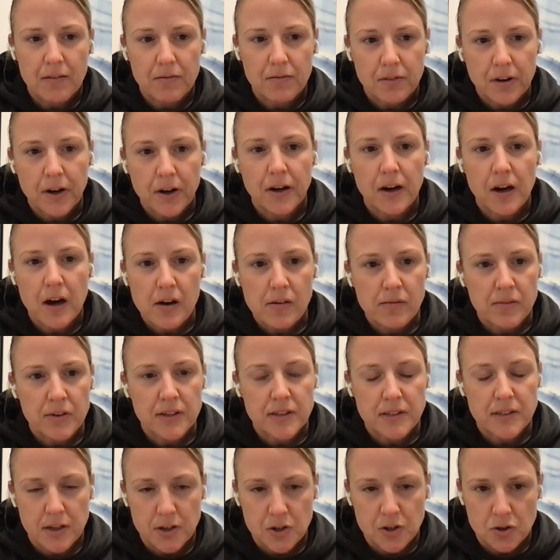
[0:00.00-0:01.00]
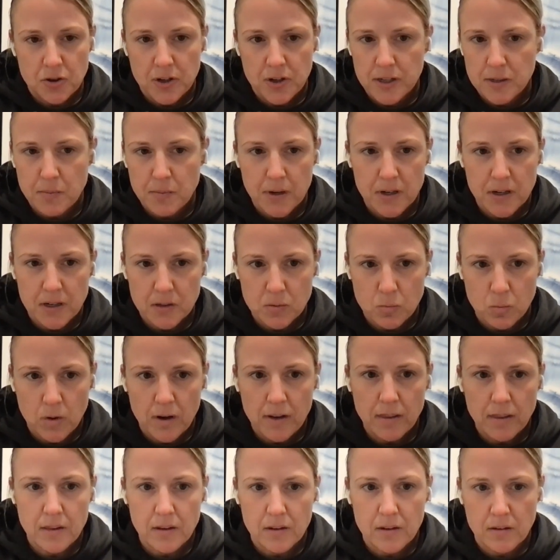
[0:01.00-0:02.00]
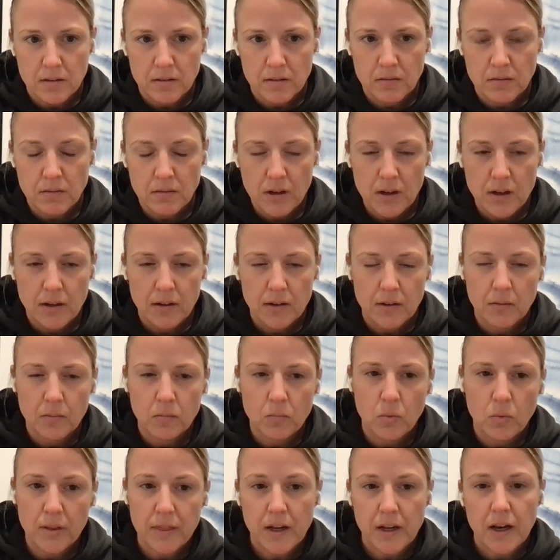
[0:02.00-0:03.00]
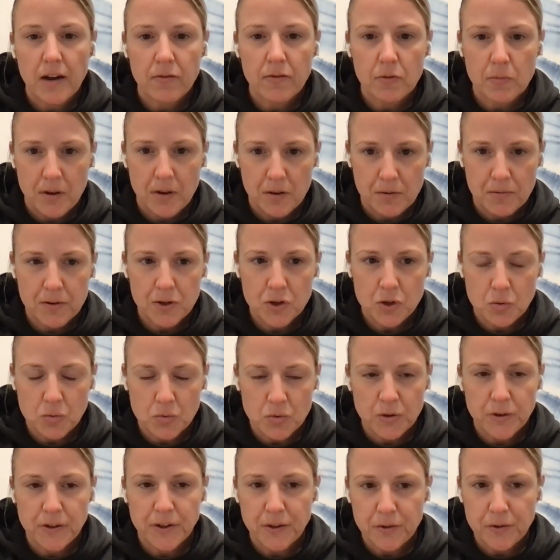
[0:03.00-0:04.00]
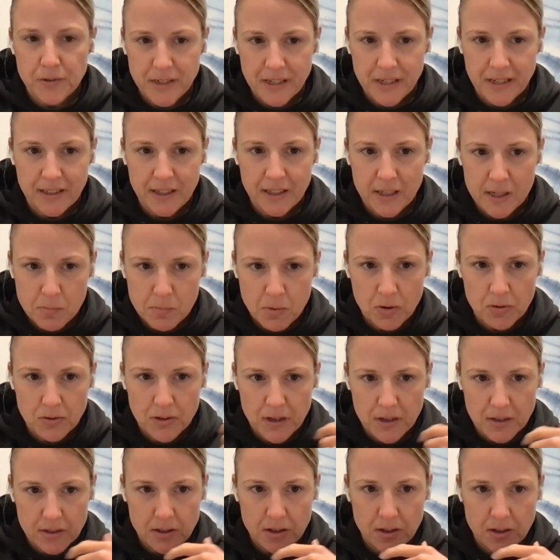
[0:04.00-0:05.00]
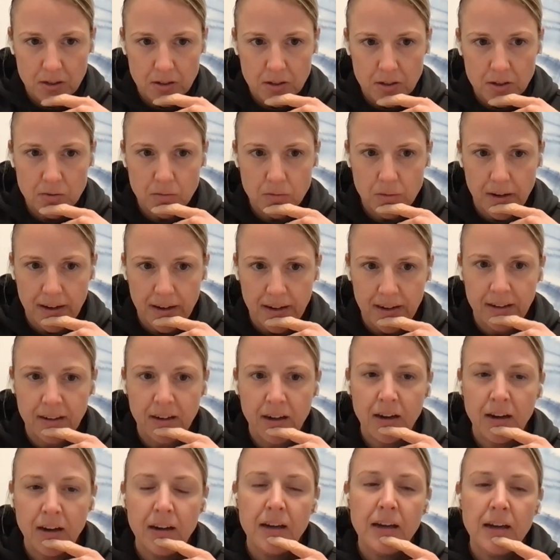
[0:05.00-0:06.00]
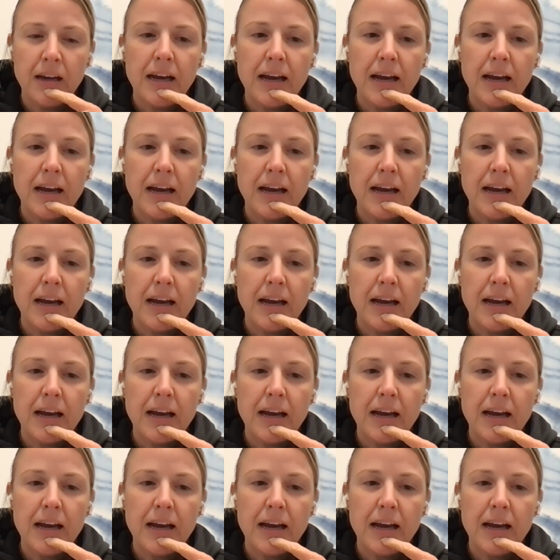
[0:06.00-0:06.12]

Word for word: would have very obvious injuries because what the government officials were using against protesters, right?